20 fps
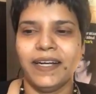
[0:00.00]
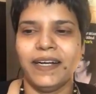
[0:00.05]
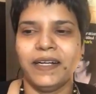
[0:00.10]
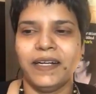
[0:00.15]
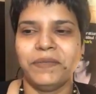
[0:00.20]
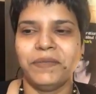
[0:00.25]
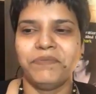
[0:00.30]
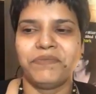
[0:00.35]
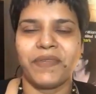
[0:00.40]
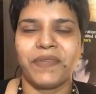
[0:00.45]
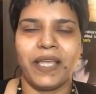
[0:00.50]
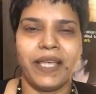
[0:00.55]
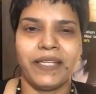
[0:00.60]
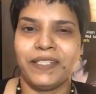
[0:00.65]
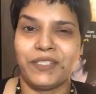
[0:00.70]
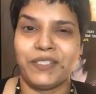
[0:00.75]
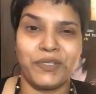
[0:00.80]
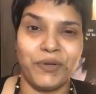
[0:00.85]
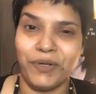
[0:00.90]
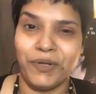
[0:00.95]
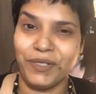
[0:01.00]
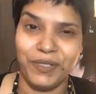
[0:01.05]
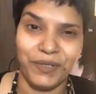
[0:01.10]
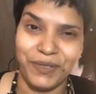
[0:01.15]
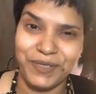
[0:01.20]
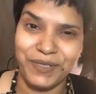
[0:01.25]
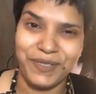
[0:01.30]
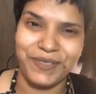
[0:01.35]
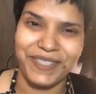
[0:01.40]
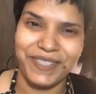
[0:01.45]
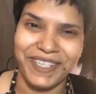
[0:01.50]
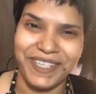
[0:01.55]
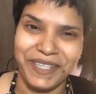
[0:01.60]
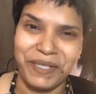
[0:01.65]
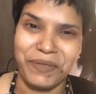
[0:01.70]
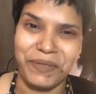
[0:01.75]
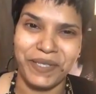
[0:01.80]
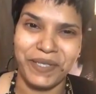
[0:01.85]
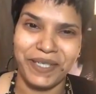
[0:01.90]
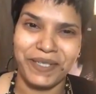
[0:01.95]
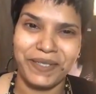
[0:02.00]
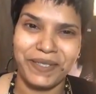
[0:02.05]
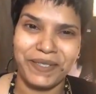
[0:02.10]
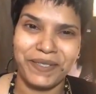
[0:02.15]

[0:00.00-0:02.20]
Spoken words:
and it's all yours to take away.